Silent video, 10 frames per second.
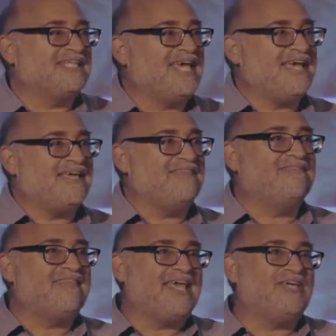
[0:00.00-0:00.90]
say,
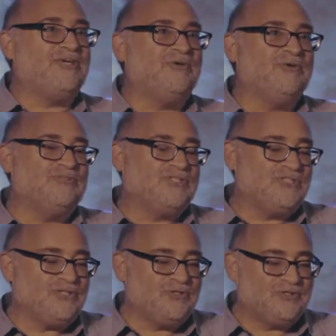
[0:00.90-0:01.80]
thank you to
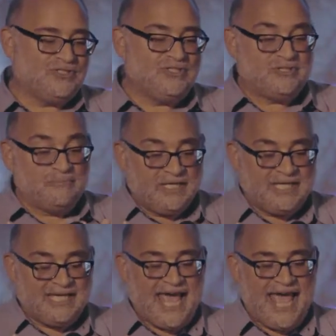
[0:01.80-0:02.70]
you, to, to
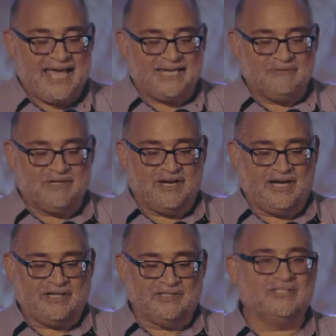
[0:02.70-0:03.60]
me and
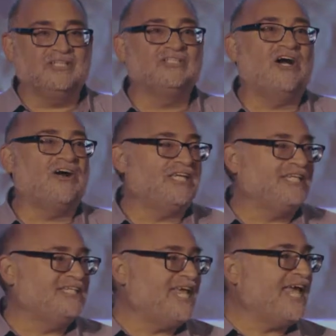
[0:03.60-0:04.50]
uh, her little
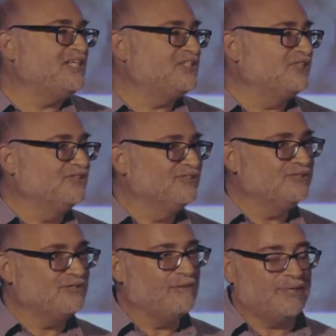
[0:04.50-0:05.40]
guardian angel,
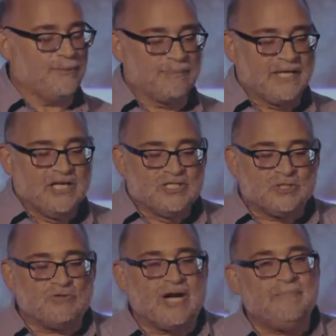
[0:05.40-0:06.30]
Crumpet.
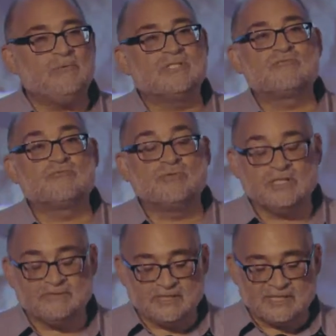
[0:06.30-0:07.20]
So Crumpet was
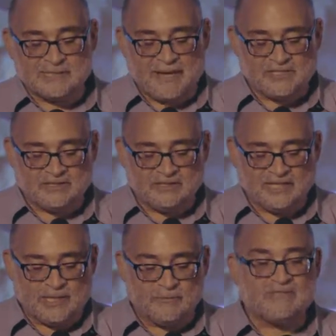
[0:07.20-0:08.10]
really, really special,
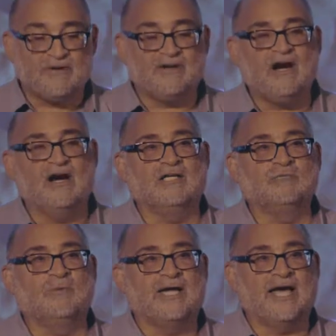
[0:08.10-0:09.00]
and it was very hard
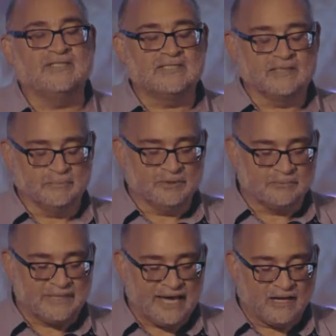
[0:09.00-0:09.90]
when we had to put
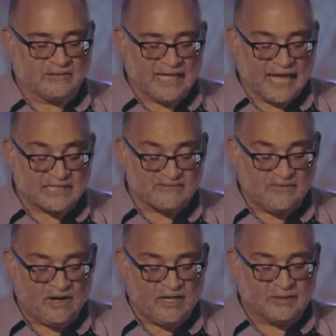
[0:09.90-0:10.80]
him down last
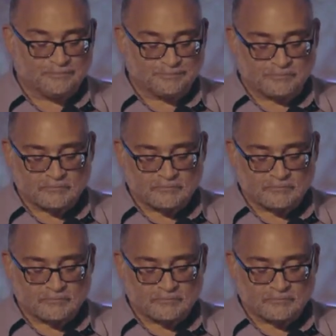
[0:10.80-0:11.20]
fall.